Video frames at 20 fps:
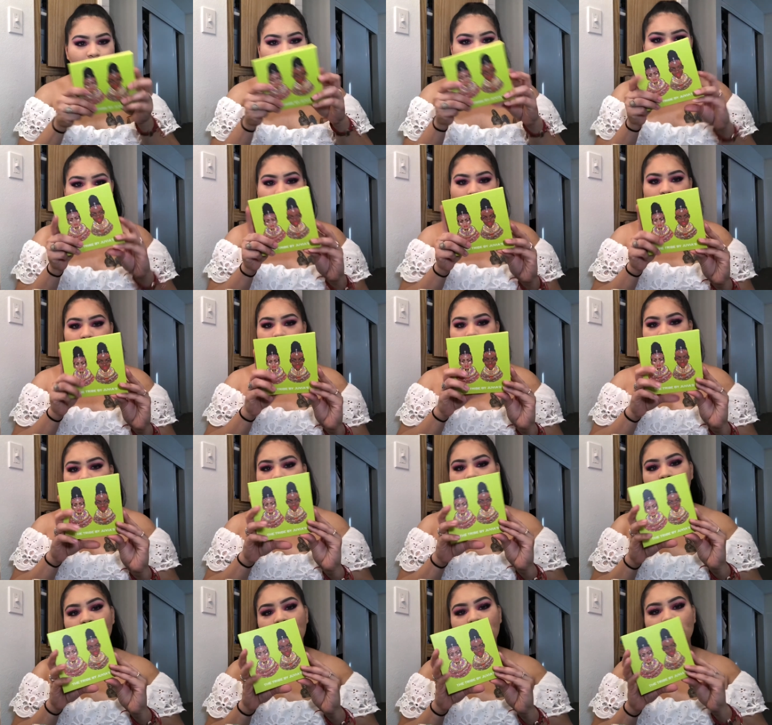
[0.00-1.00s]
to look like. So
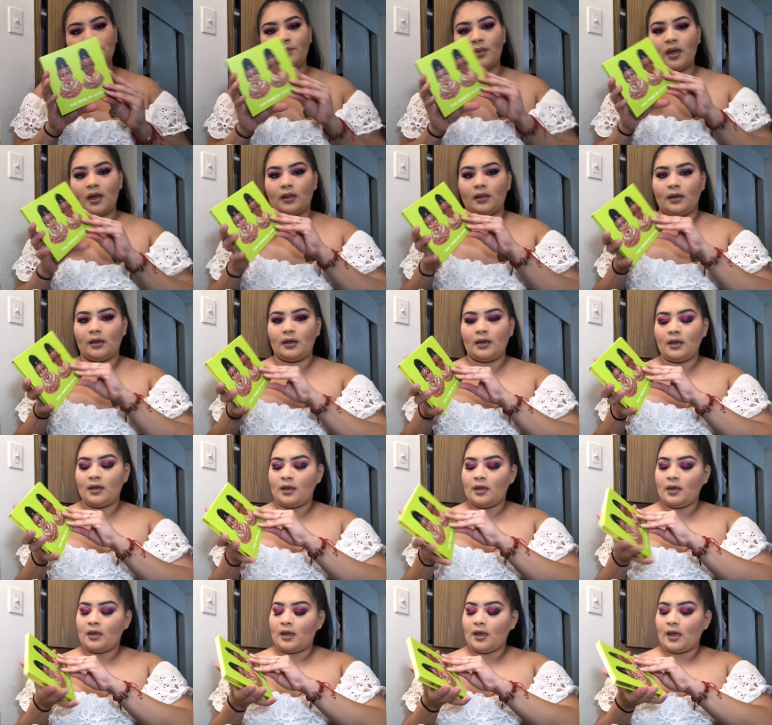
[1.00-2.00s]
it's this palette.
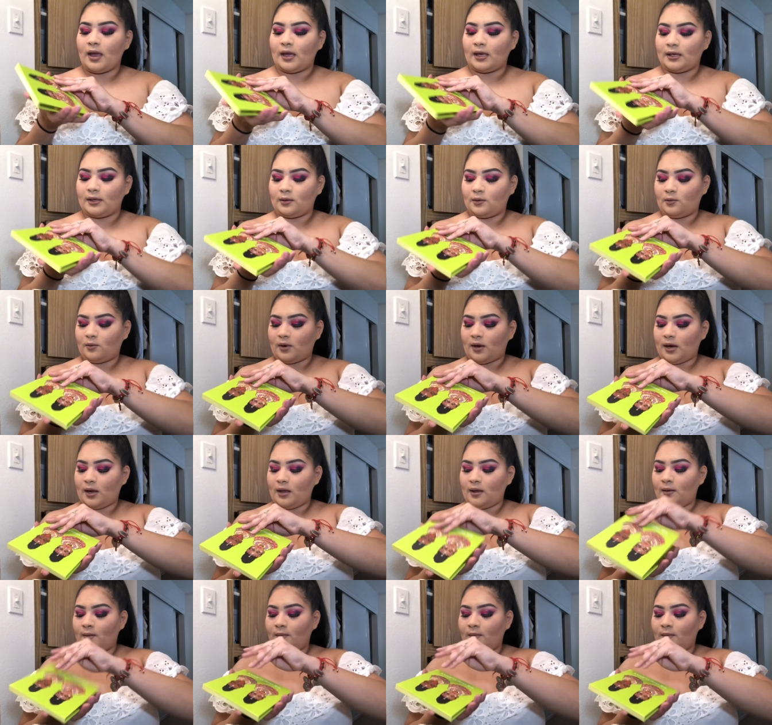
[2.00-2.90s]
And ready?